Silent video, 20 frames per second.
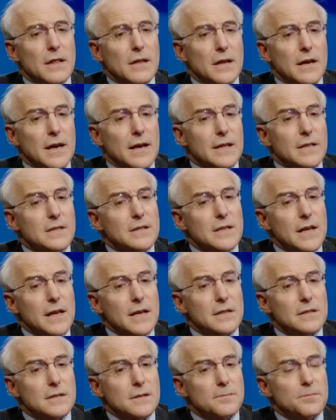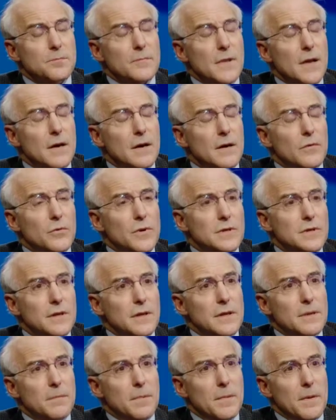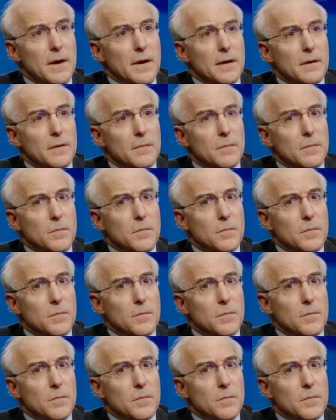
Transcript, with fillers: The United States uh, recently uh,